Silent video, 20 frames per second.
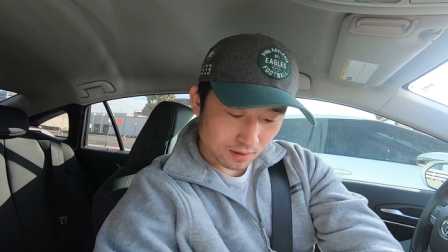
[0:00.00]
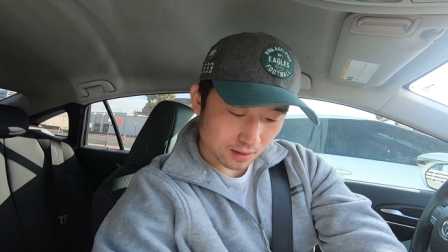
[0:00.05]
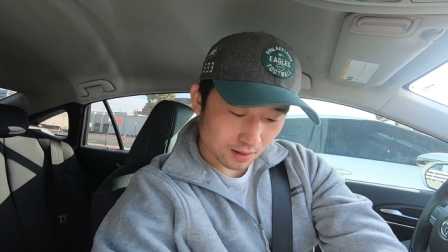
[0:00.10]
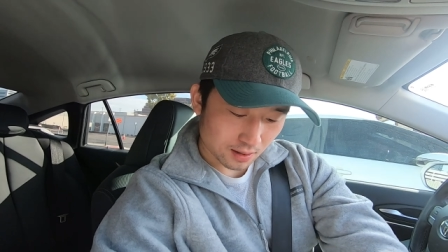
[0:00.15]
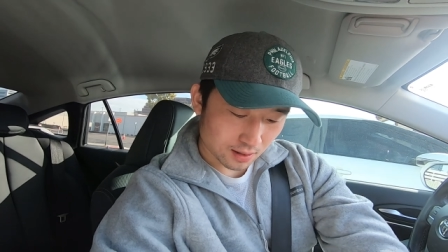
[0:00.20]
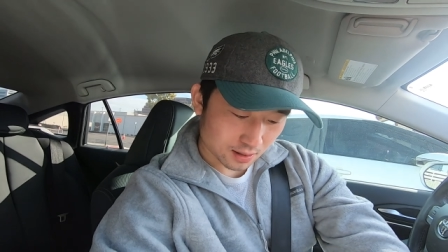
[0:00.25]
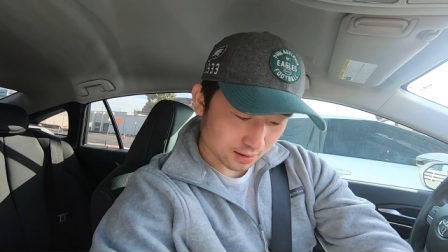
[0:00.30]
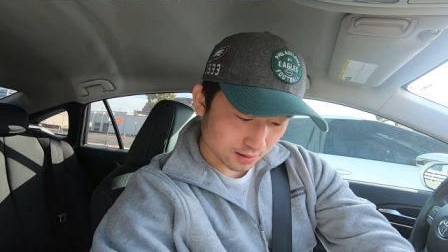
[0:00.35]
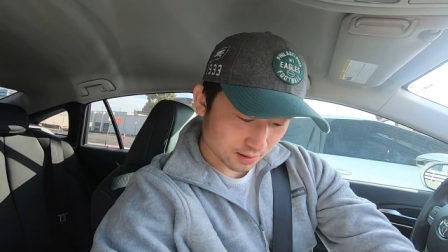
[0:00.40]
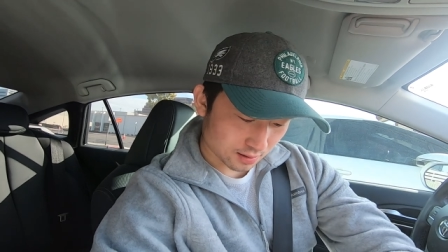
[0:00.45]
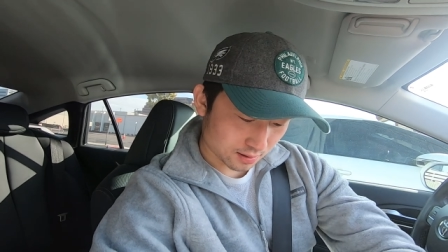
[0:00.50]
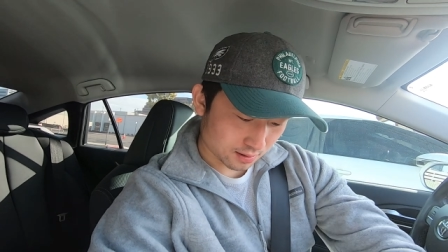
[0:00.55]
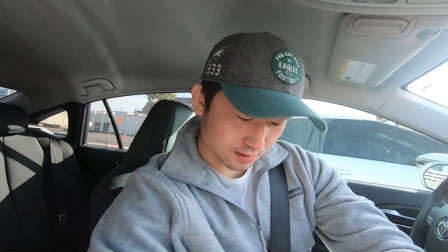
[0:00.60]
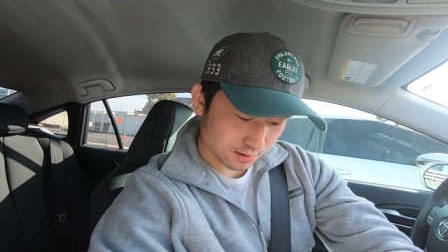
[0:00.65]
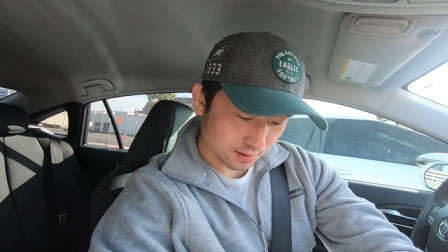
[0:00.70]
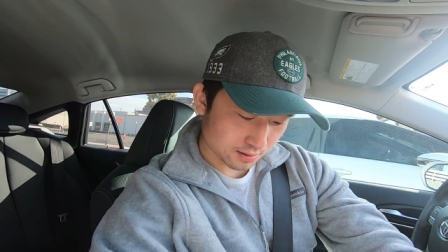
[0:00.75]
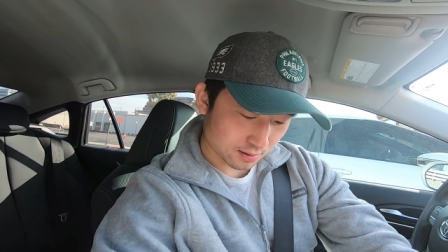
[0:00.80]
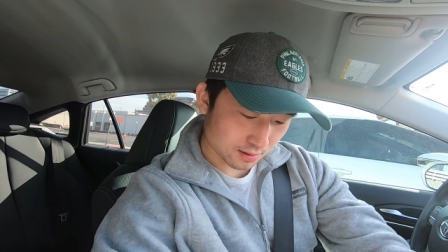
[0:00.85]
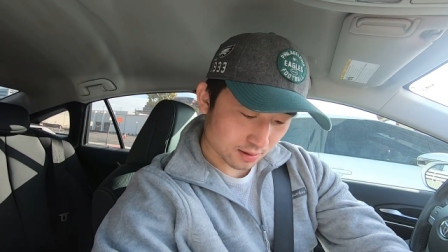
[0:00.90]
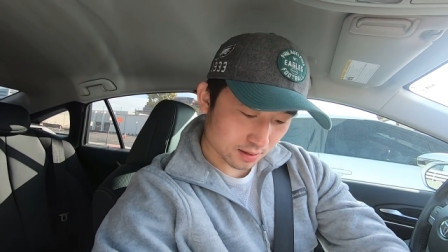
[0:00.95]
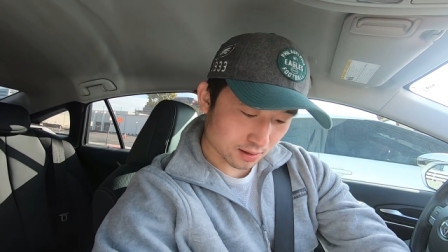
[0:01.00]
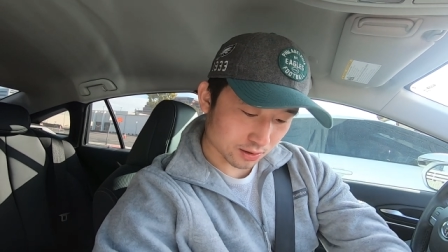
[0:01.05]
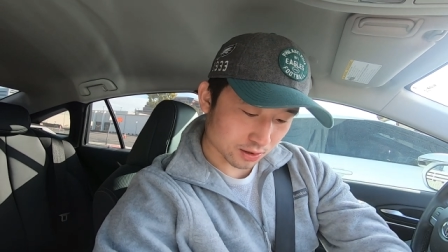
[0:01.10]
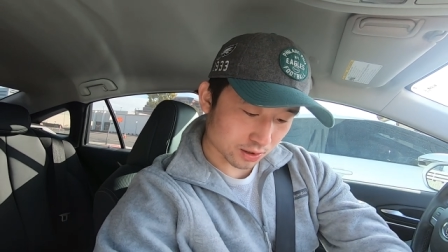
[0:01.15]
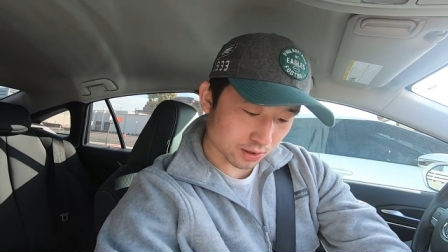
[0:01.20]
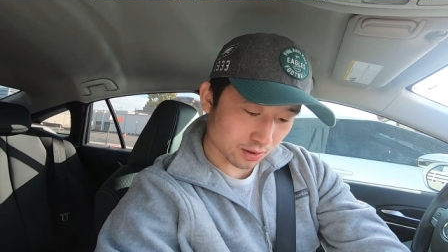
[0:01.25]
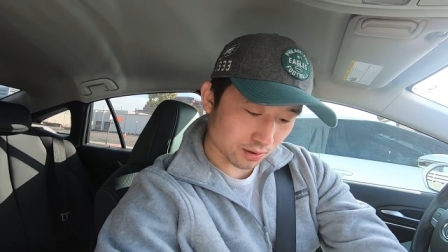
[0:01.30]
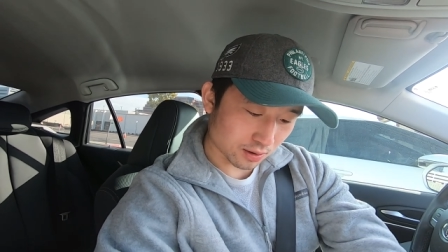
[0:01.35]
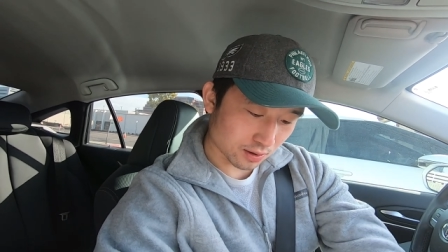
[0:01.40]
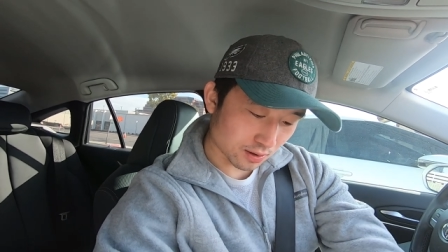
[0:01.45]
All right, I'll
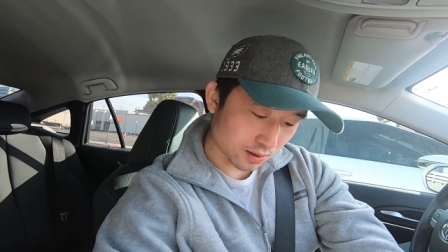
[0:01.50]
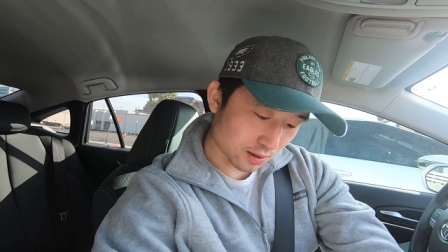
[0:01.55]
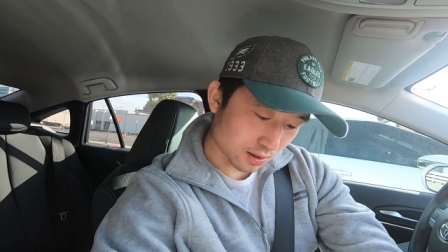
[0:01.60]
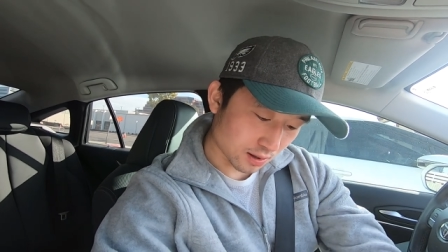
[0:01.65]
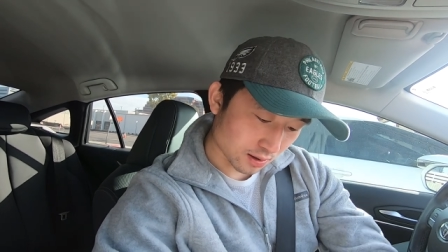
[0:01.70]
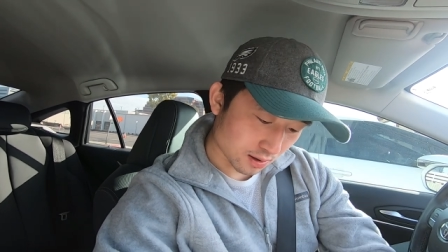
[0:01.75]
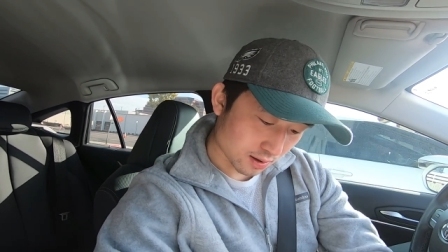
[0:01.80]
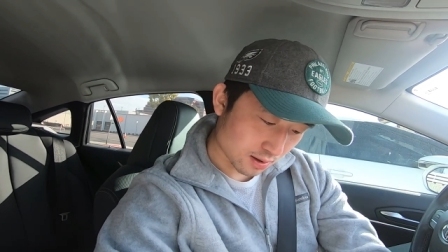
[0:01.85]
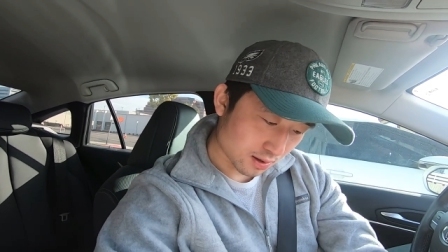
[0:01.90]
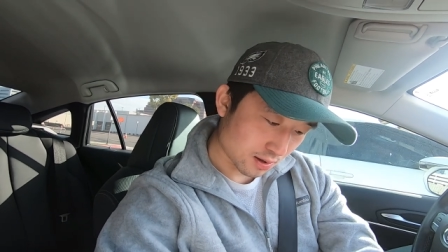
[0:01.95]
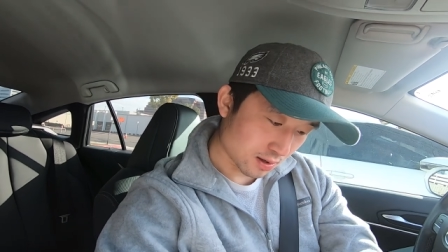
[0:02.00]
show you the